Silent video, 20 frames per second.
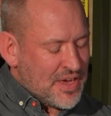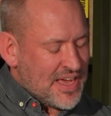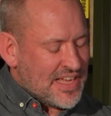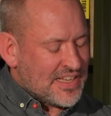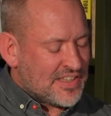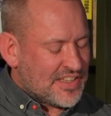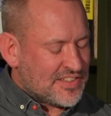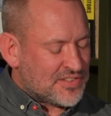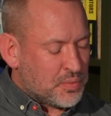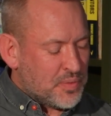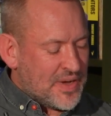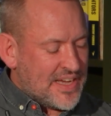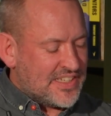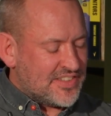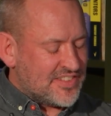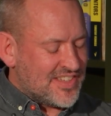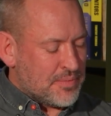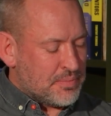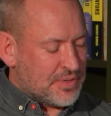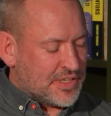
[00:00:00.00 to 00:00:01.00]
But it's weird,
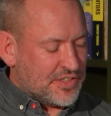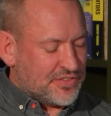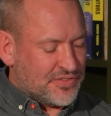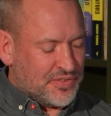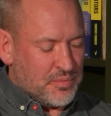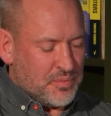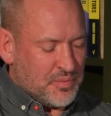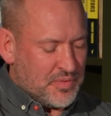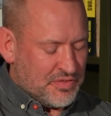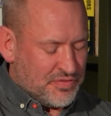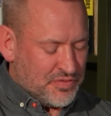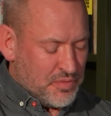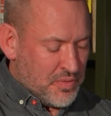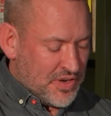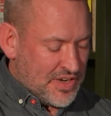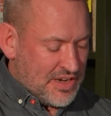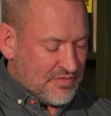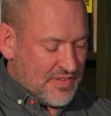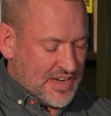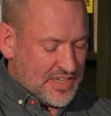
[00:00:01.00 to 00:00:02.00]
isn't it? Because from
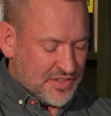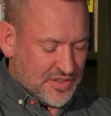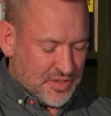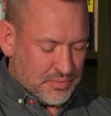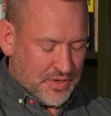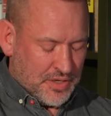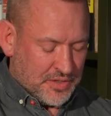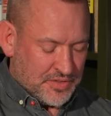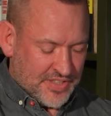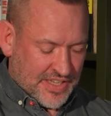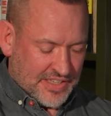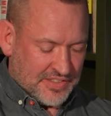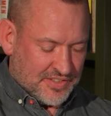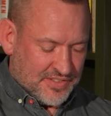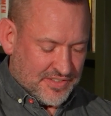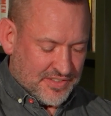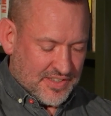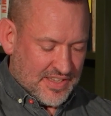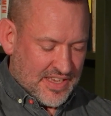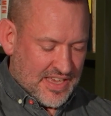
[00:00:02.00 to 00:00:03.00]
what I've read of the
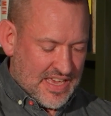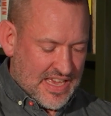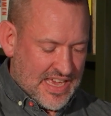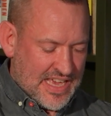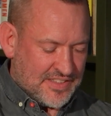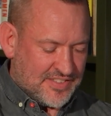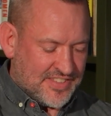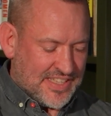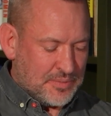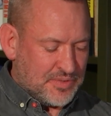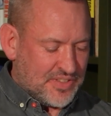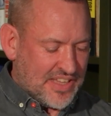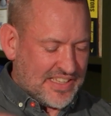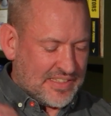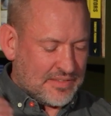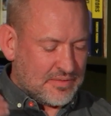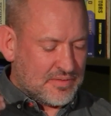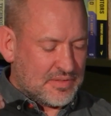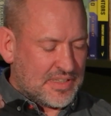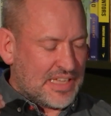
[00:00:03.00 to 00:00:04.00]
process, it seems
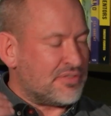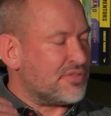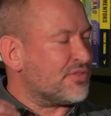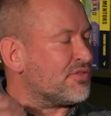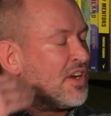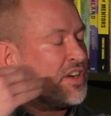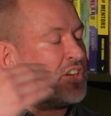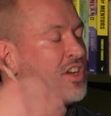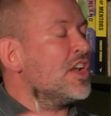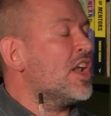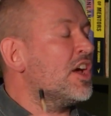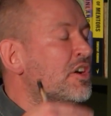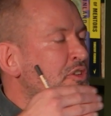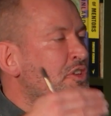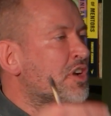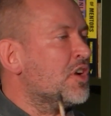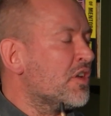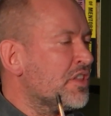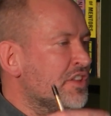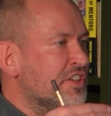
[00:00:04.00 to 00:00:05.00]
like they front
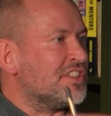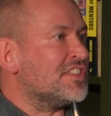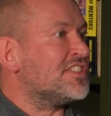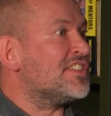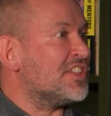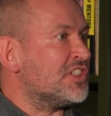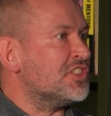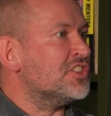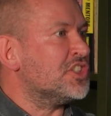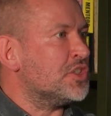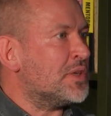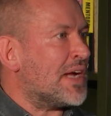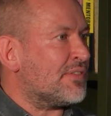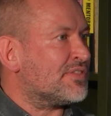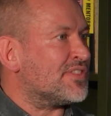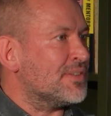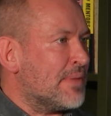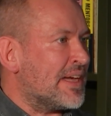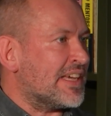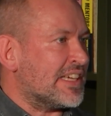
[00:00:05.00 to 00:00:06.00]
load a lot of the decisions you
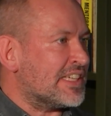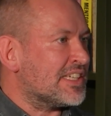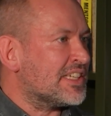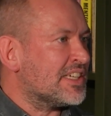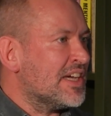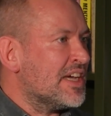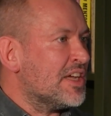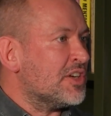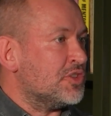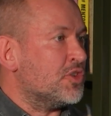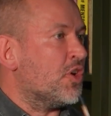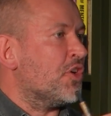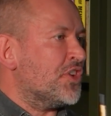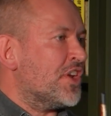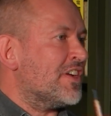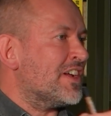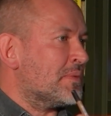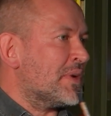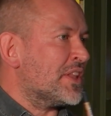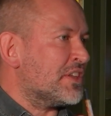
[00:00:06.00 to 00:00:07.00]
have to make, not
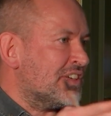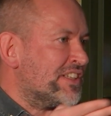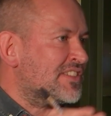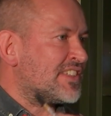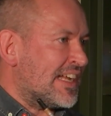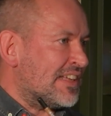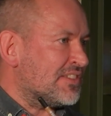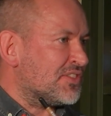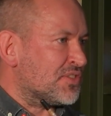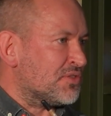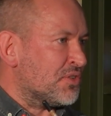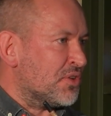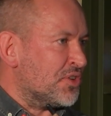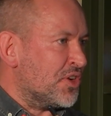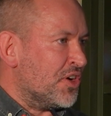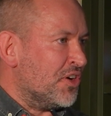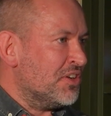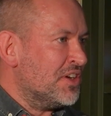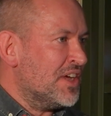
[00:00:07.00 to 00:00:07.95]
knowing whether it's cancer or not.